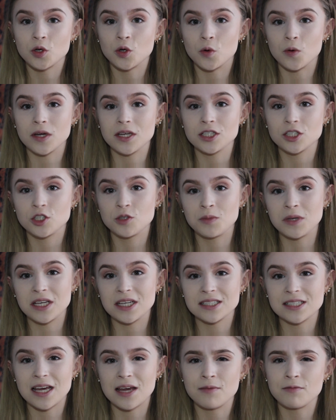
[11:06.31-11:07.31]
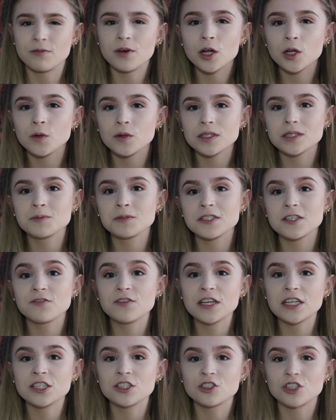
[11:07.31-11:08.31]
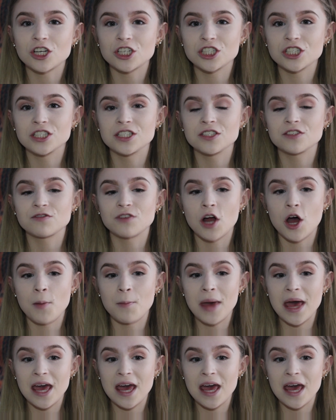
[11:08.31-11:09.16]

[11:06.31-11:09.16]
going to because I am following specific instructions from